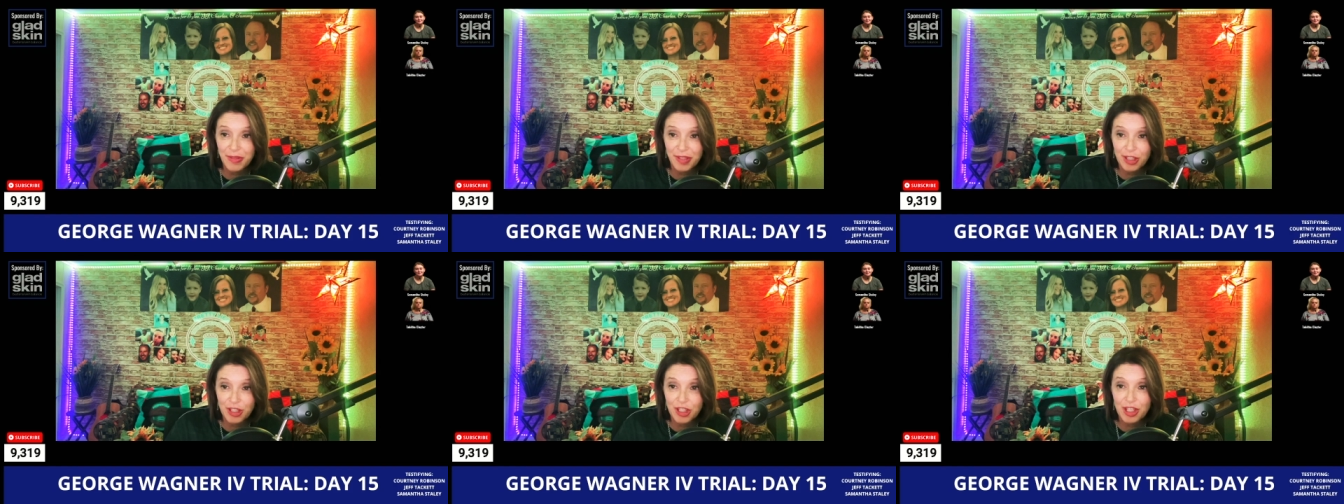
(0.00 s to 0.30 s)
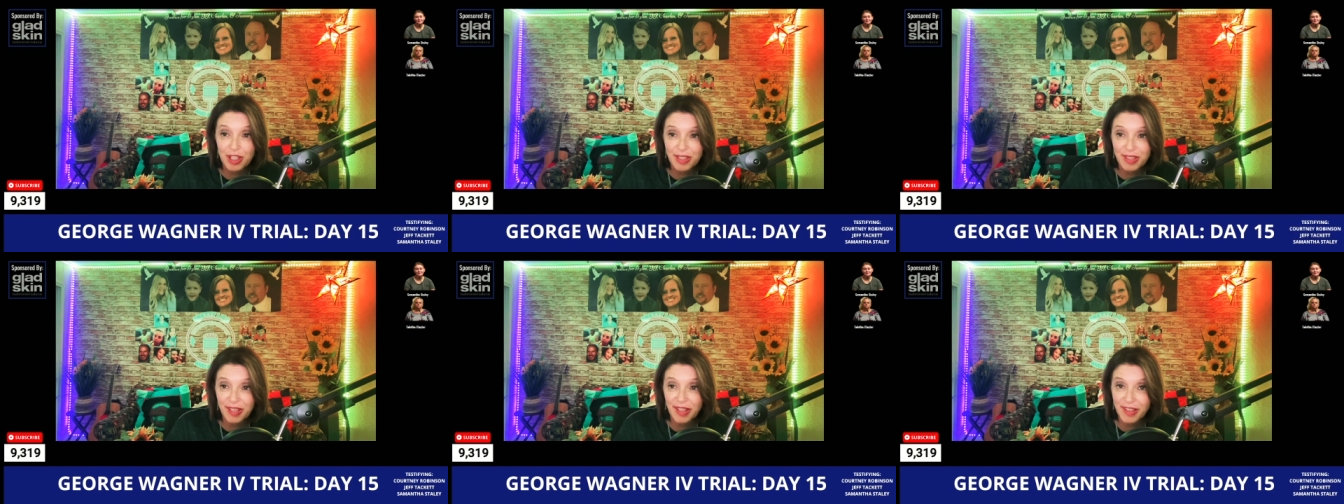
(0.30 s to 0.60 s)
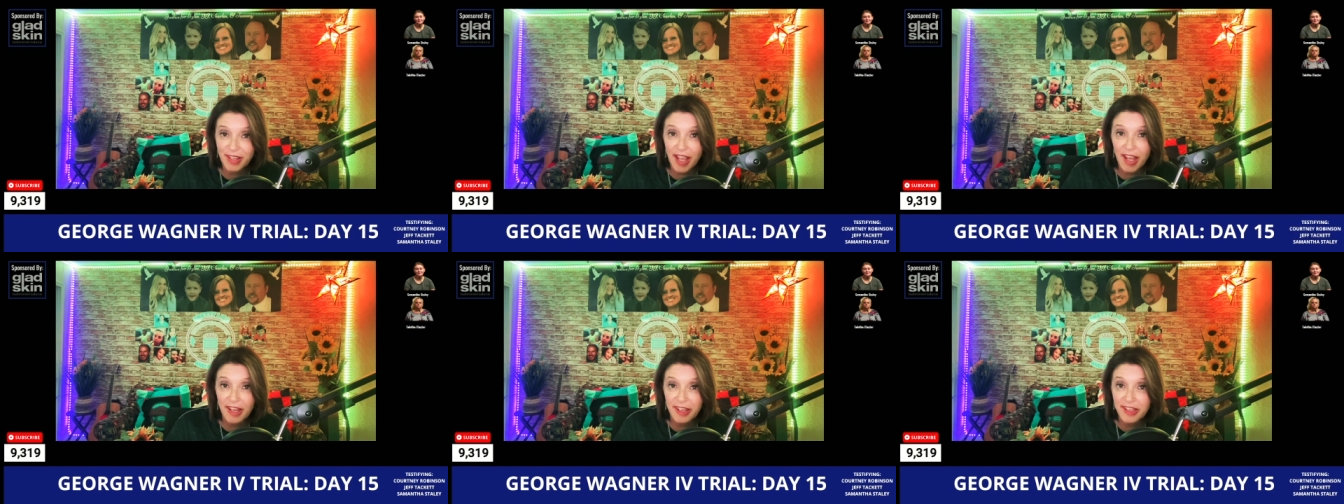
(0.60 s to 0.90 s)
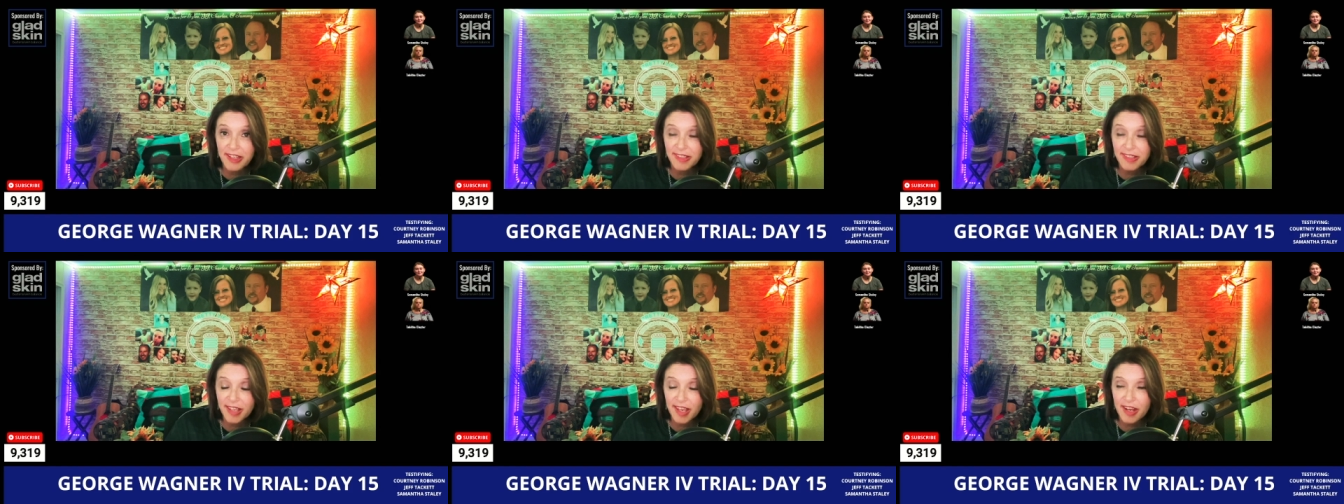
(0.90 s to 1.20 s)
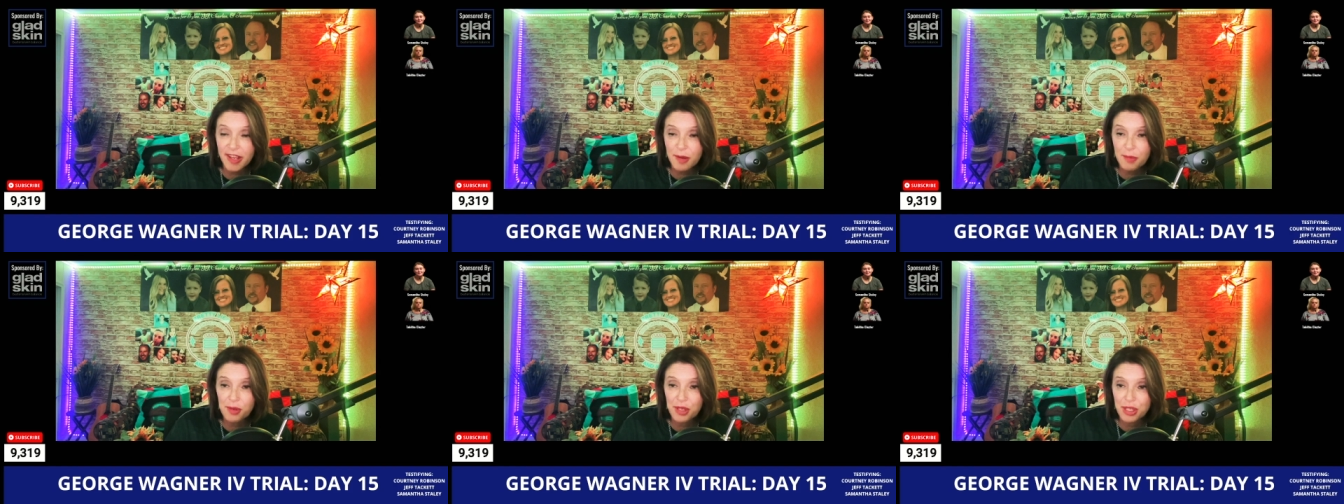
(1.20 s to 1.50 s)
And she said, yeah, he said
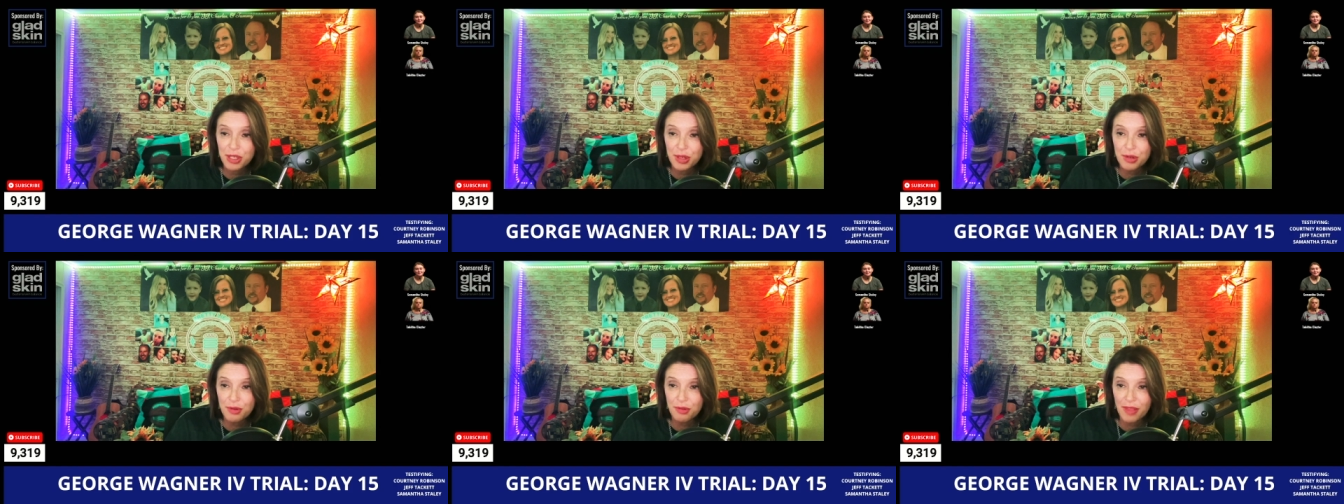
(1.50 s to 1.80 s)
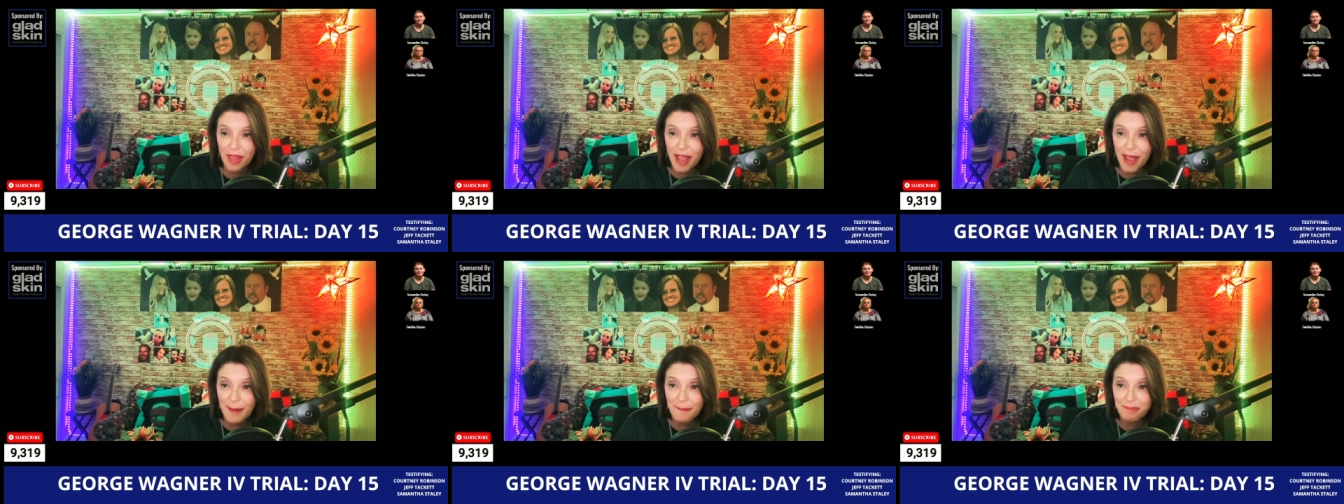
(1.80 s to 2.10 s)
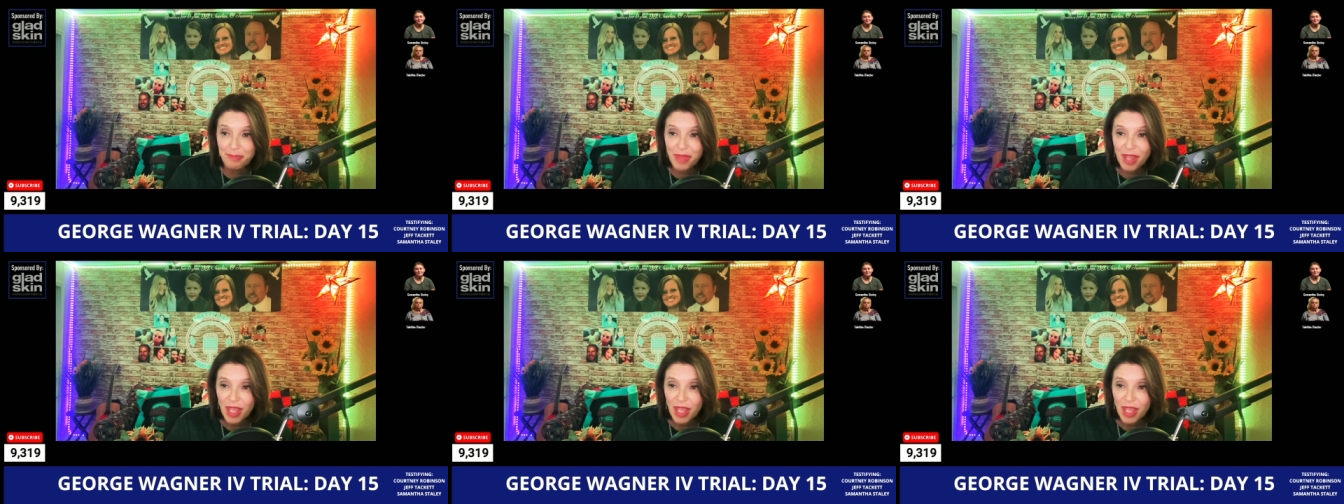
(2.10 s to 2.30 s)
he would do that.